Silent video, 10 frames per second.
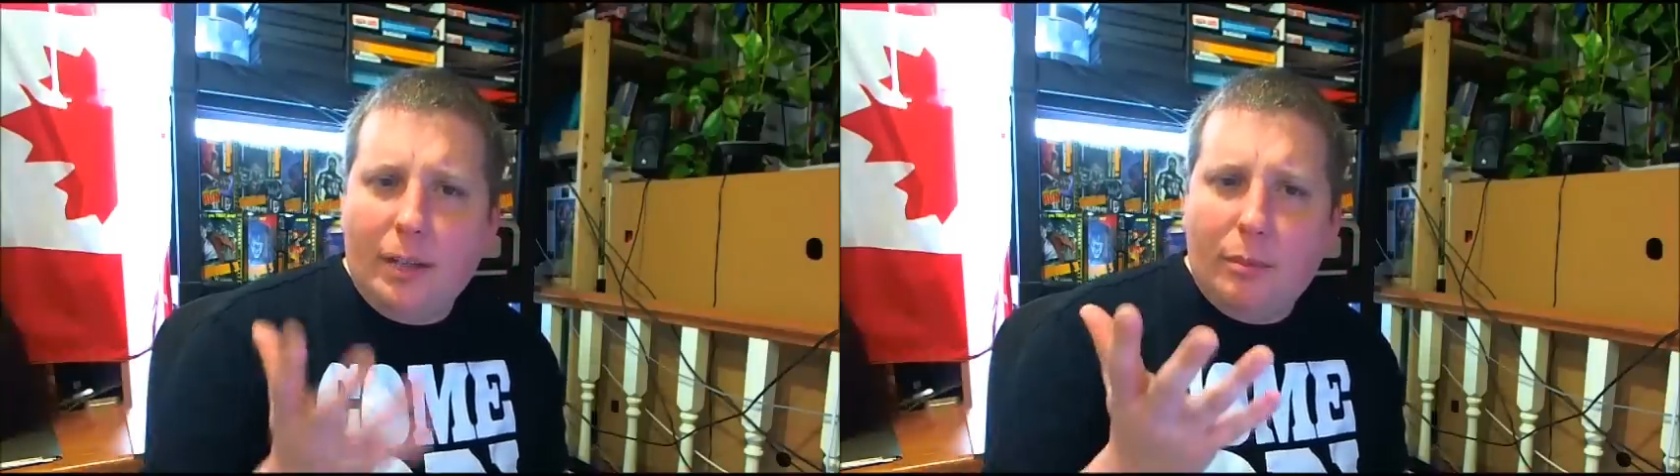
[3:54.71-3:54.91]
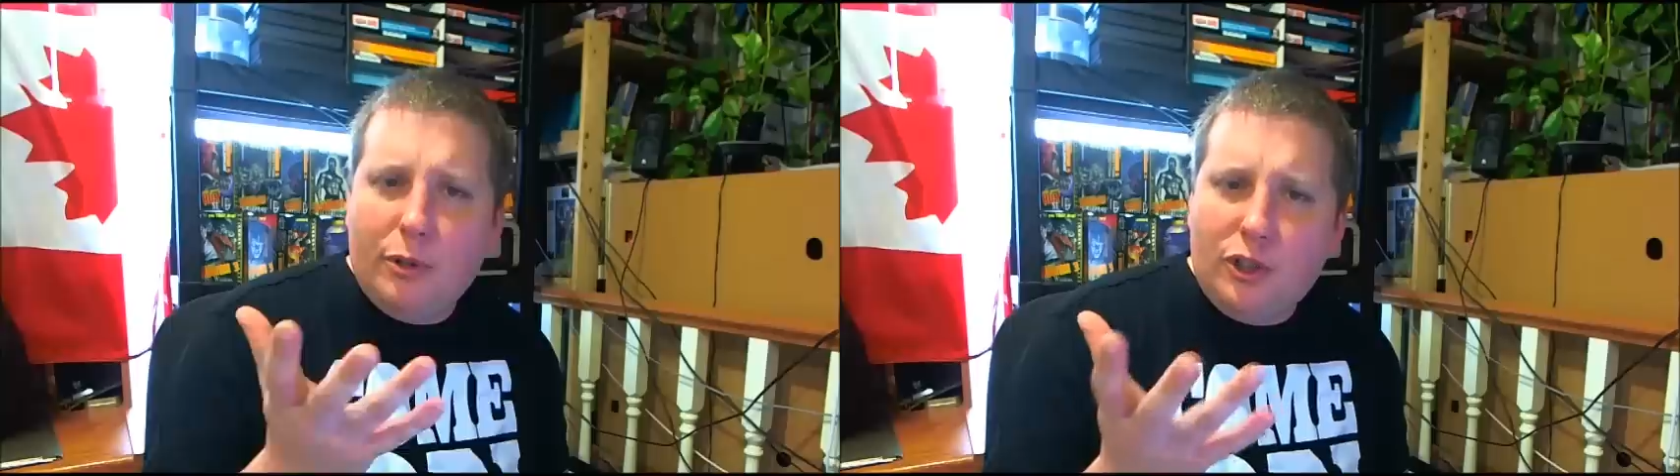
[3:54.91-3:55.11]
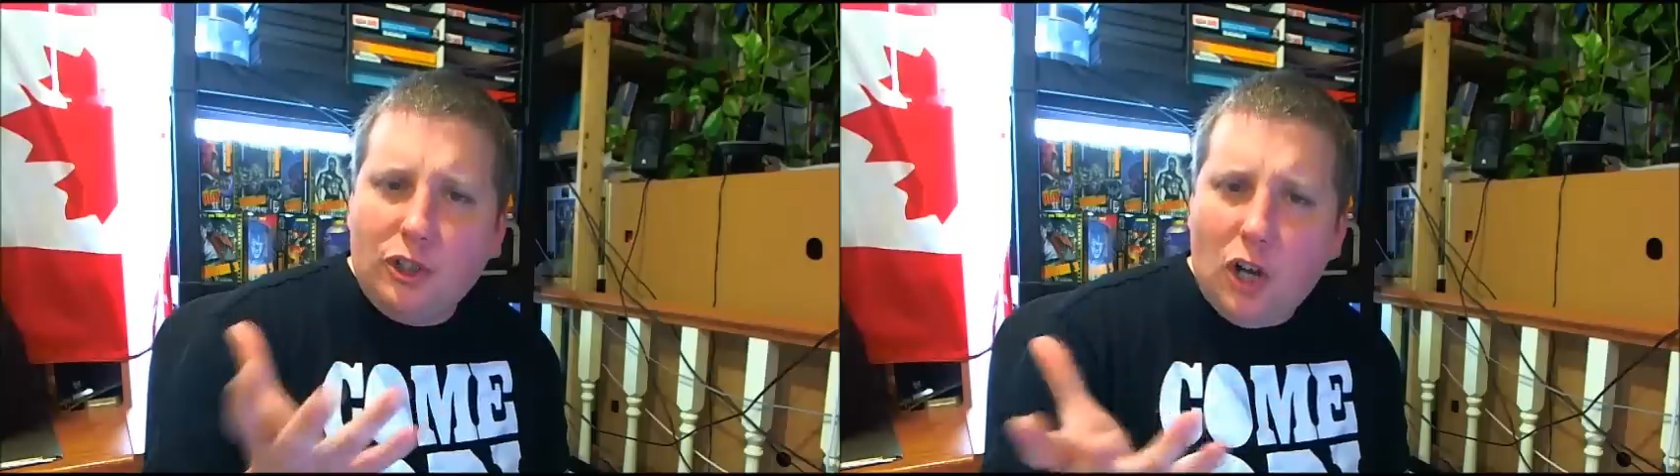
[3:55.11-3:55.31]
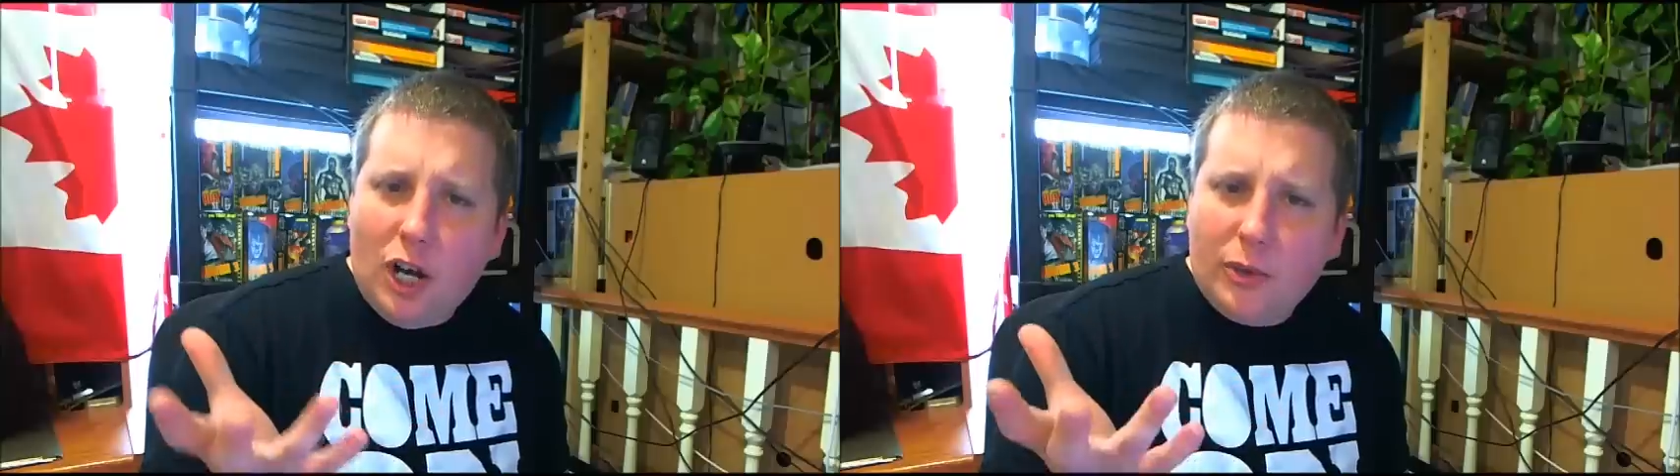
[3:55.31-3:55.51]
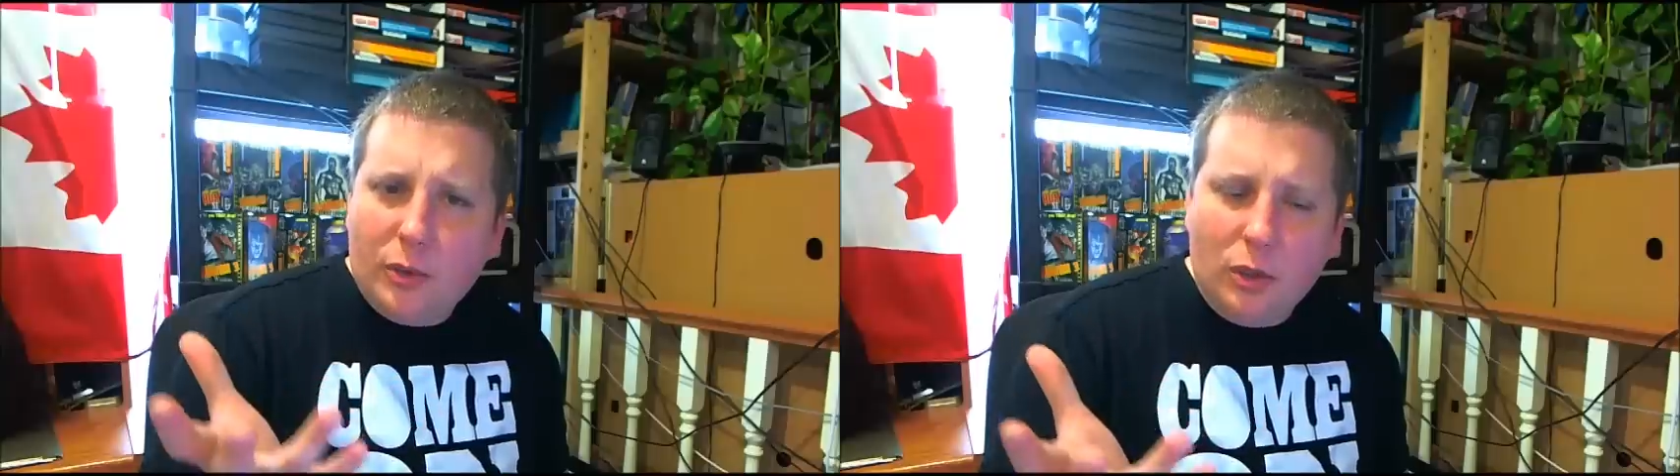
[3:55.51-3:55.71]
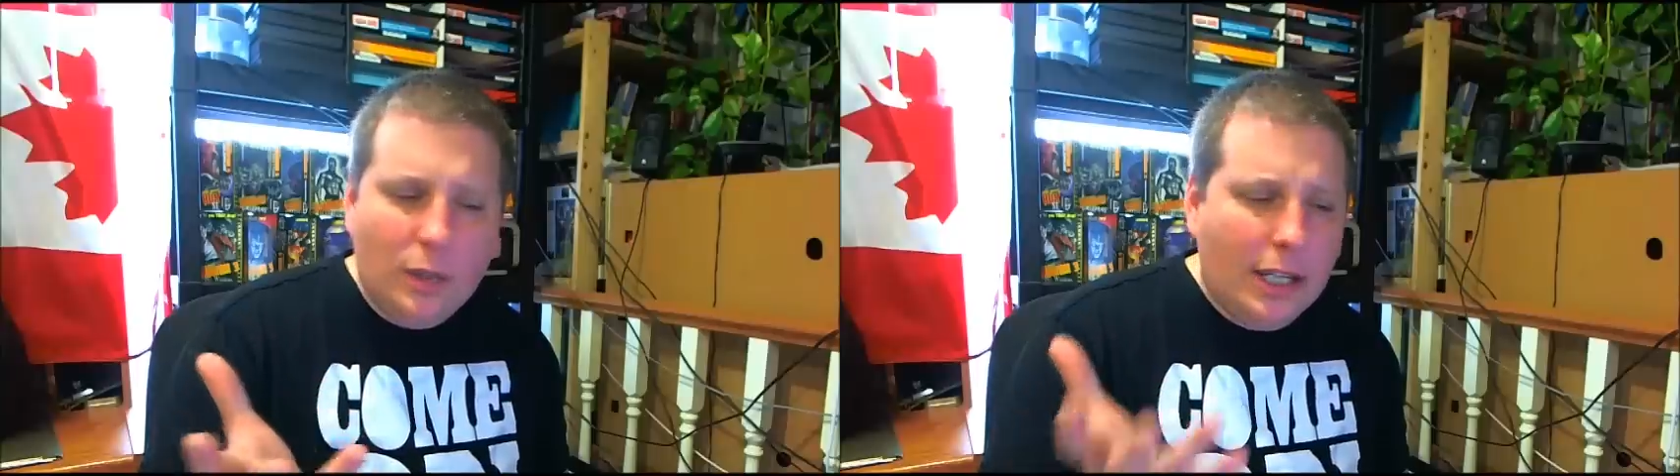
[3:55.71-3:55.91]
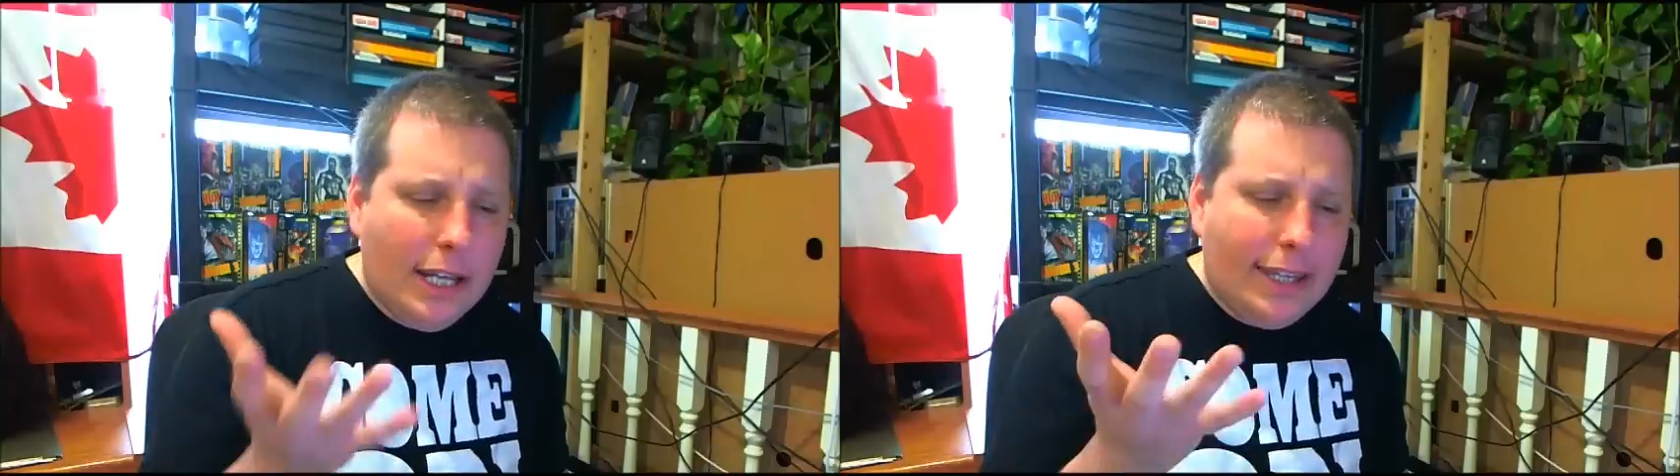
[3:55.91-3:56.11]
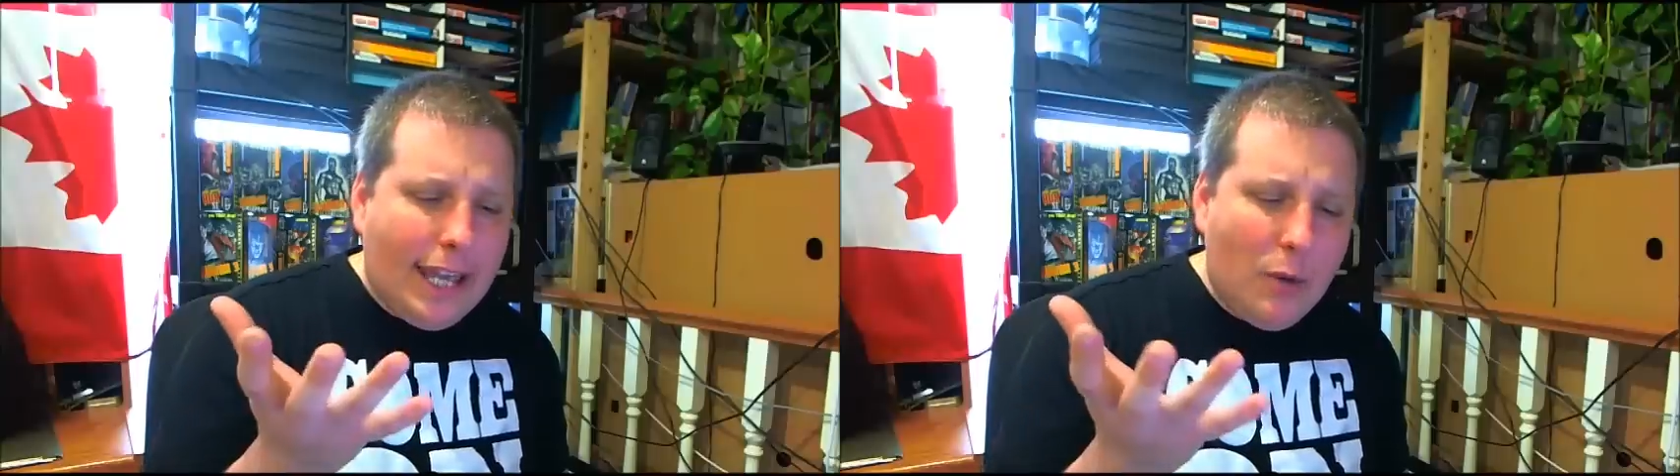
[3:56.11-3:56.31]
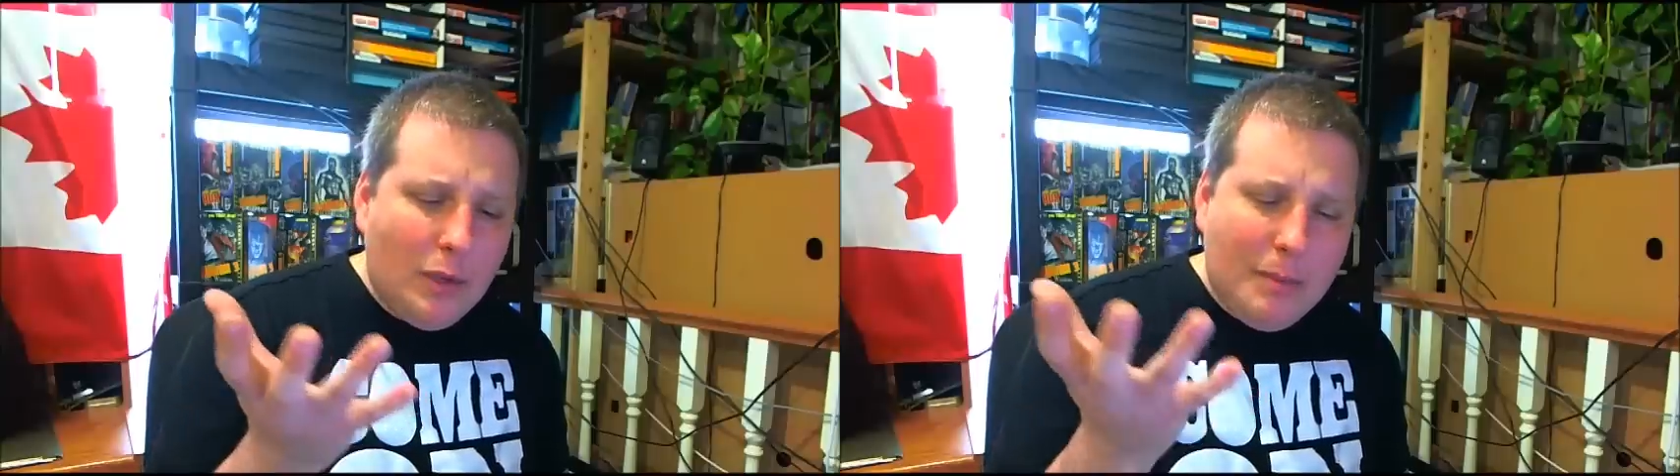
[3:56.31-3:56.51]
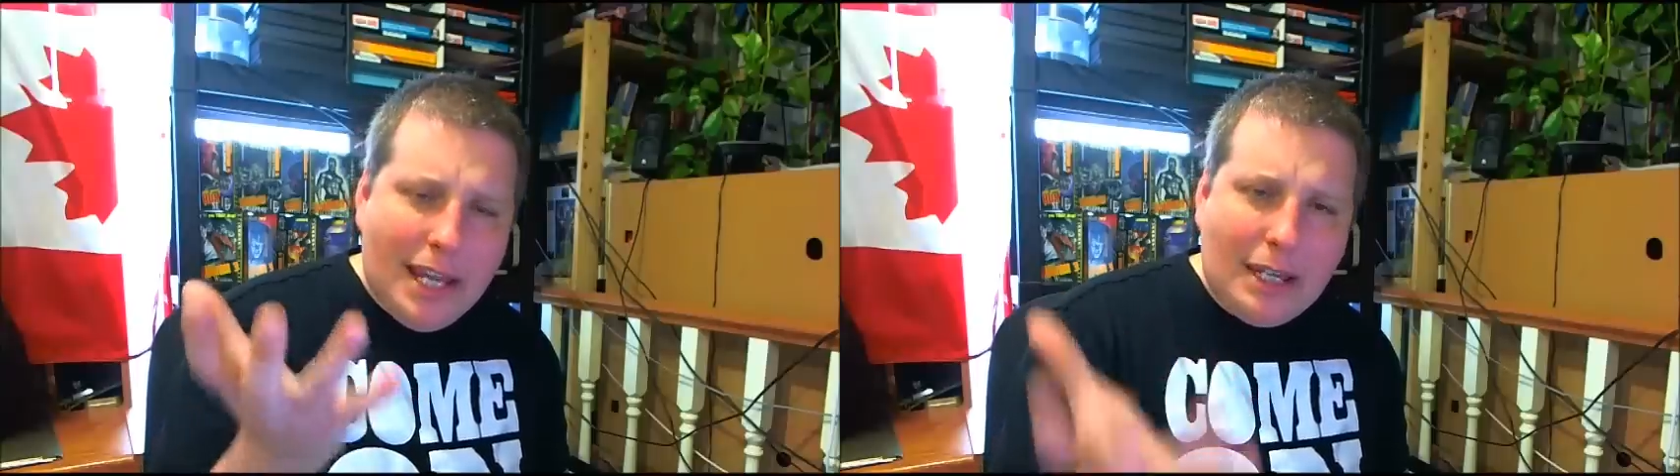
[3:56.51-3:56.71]
to push a law through that
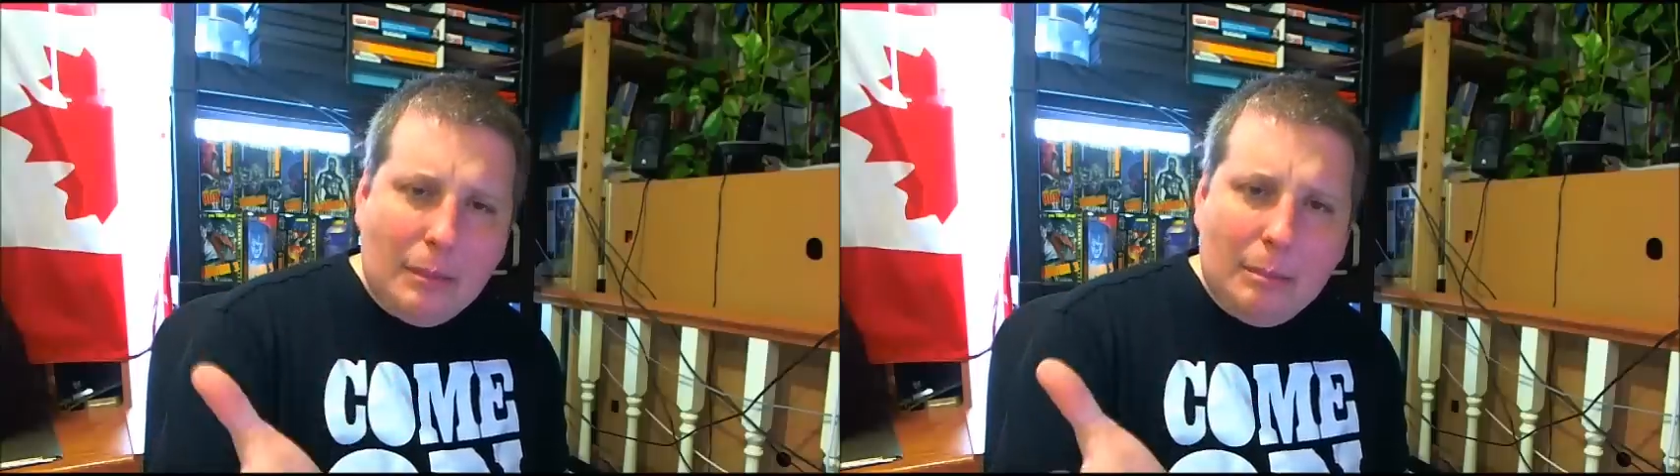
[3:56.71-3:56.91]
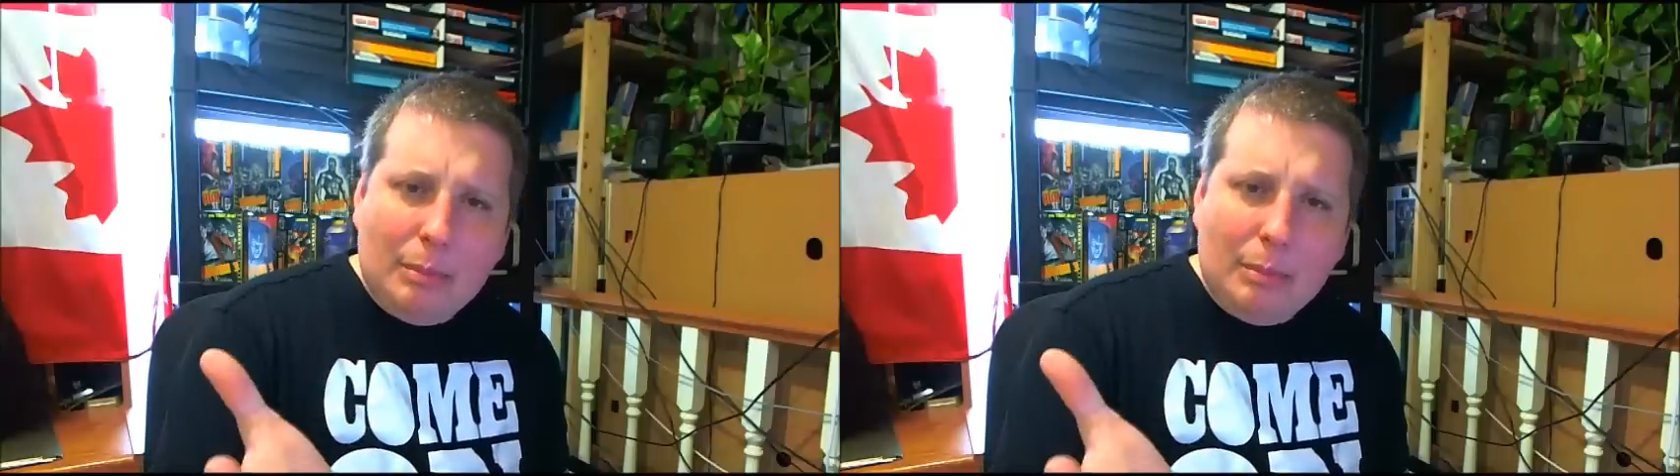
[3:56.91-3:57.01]
would make